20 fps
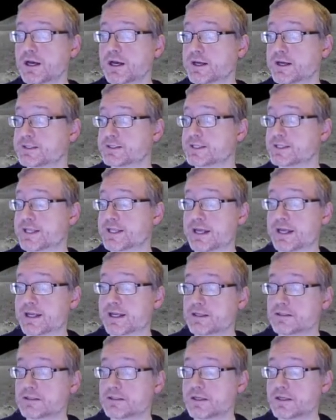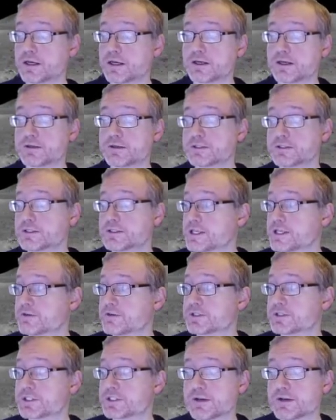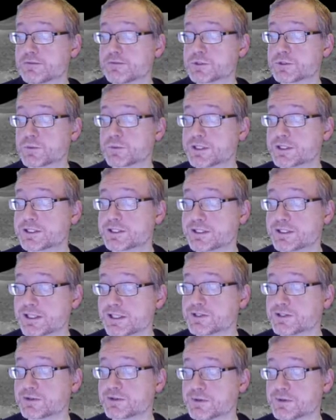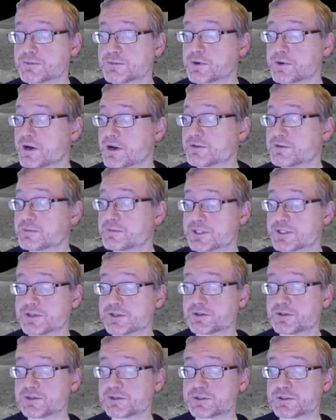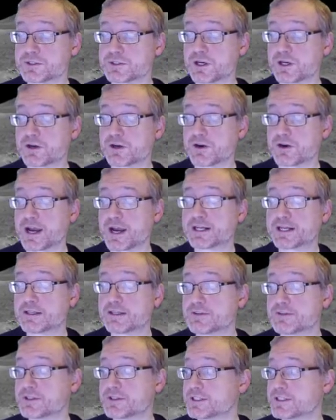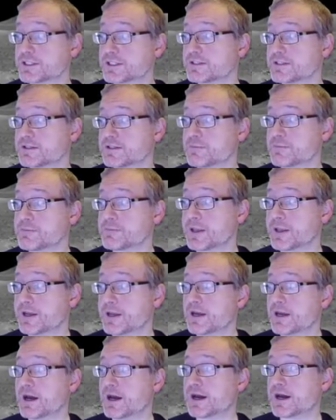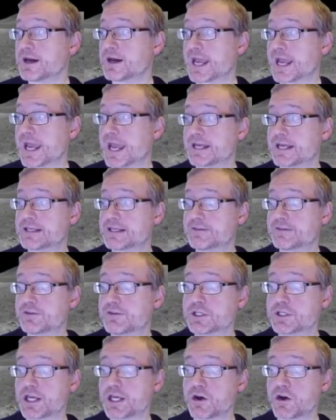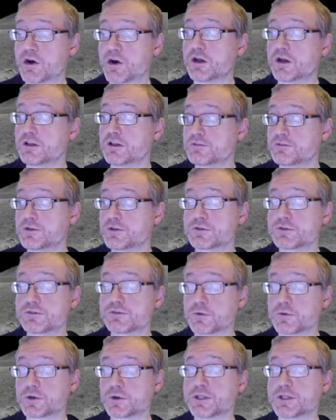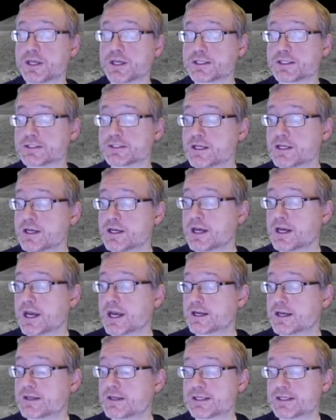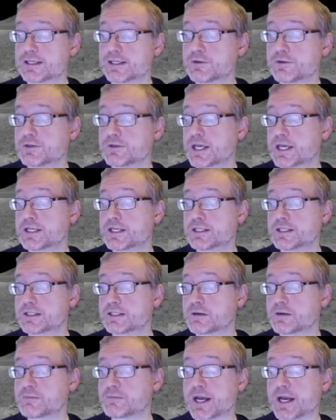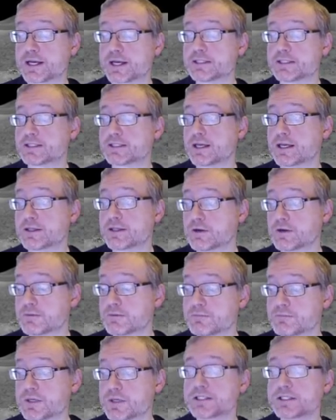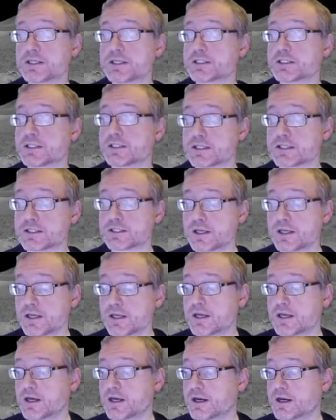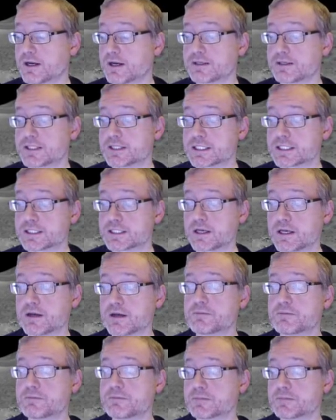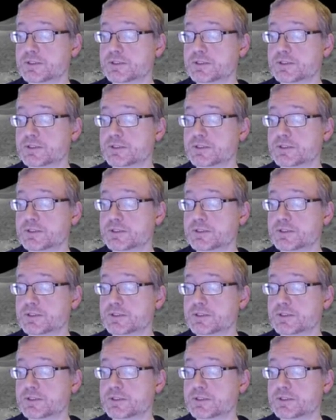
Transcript: To that end, different cipher suites and sets of cryptographic materials are active in the system. And if you take all of those four things, you then need to come back and say there must exist some